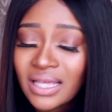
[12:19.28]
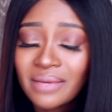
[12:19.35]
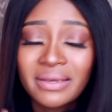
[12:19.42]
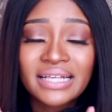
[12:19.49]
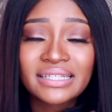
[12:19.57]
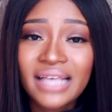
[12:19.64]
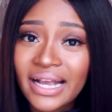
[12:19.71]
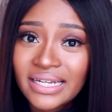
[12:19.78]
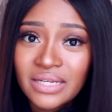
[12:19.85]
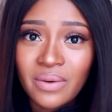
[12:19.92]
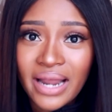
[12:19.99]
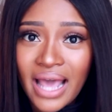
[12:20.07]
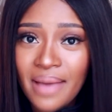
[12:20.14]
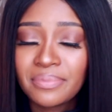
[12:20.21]
them exactly
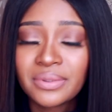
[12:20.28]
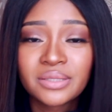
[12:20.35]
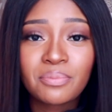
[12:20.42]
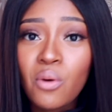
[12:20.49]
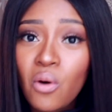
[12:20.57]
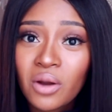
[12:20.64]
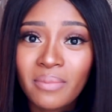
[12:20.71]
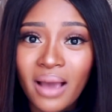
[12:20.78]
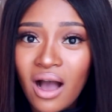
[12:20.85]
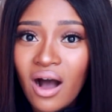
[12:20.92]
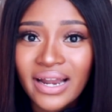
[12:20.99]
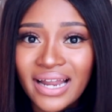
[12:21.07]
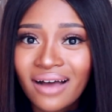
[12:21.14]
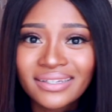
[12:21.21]
what happened, poured my
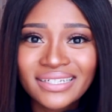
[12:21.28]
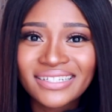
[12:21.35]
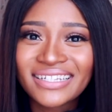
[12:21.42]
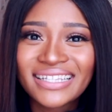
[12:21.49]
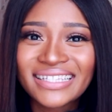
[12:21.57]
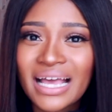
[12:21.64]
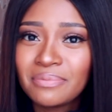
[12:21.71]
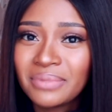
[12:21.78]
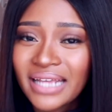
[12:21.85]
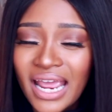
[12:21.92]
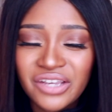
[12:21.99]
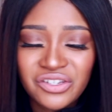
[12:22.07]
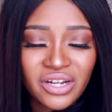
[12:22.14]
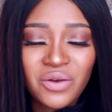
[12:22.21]
heart out into this
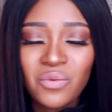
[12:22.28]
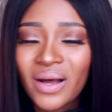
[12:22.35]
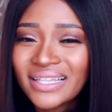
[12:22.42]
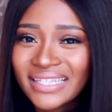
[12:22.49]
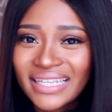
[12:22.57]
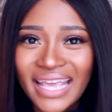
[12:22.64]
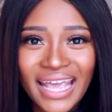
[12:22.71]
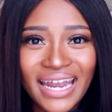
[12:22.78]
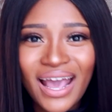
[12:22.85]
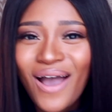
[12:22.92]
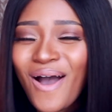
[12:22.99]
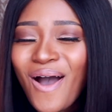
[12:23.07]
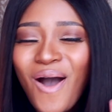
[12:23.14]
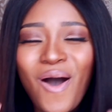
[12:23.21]
application, and once
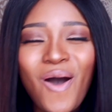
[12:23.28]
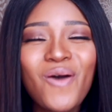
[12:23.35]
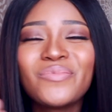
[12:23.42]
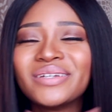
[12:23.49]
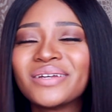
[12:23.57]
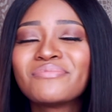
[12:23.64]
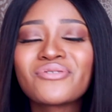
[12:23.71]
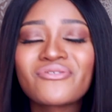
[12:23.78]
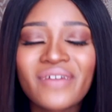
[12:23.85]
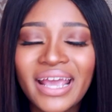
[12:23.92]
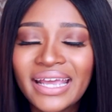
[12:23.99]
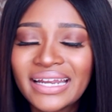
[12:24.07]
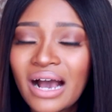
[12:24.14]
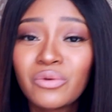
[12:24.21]
again, hoped and
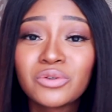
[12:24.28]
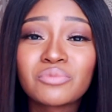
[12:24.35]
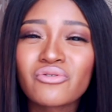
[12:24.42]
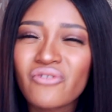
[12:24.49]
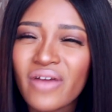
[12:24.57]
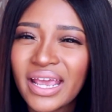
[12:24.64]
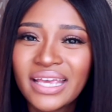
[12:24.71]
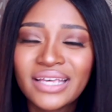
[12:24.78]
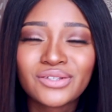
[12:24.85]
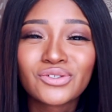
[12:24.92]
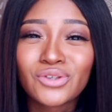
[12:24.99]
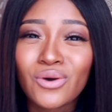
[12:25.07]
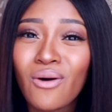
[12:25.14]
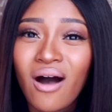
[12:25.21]
prayed. I was praying
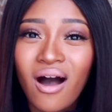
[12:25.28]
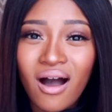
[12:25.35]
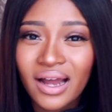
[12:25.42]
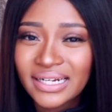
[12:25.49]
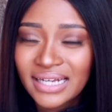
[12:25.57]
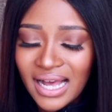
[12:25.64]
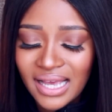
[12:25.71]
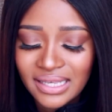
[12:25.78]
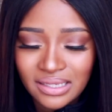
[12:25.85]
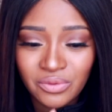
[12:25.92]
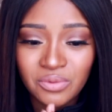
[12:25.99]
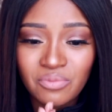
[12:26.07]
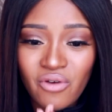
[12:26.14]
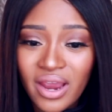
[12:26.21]
so hard, guys. I
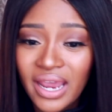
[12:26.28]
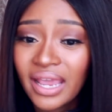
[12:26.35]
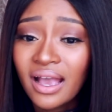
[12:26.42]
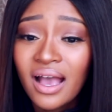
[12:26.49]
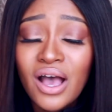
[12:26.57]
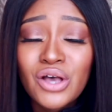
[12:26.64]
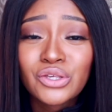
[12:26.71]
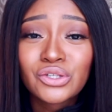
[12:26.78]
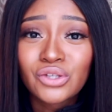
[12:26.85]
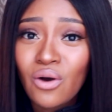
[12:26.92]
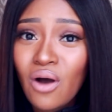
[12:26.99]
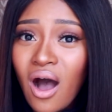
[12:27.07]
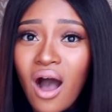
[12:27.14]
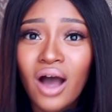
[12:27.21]
was praying so
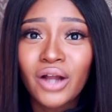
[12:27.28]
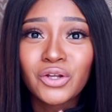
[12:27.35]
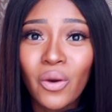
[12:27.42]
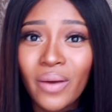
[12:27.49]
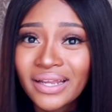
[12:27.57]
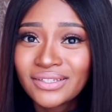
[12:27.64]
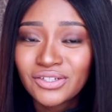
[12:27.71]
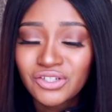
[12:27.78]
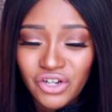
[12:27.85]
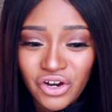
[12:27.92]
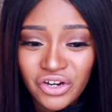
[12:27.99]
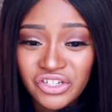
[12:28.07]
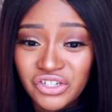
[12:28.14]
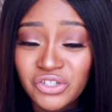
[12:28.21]
hard, going to
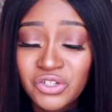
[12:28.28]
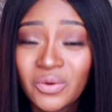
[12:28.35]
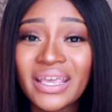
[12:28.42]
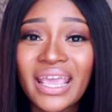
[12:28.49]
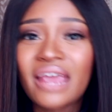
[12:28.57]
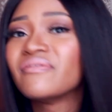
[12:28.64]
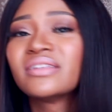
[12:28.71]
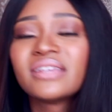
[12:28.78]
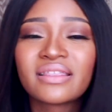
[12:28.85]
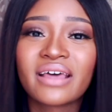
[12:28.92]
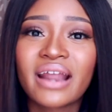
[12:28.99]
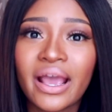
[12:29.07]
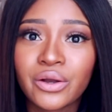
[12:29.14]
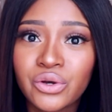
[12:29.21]
church, just doing everything
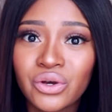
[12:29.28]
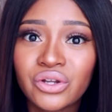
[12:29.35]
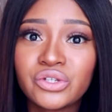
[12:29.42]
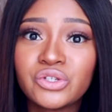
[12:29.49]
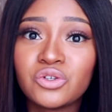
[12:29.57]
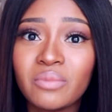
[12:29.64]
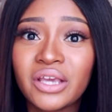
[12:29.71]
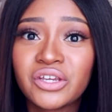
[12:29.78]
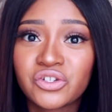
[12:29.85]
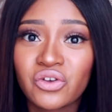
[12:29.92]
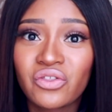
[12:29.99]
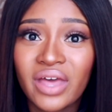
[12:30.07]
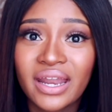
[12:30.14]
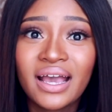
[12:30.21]
that I could to make
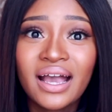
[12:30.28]
sure that,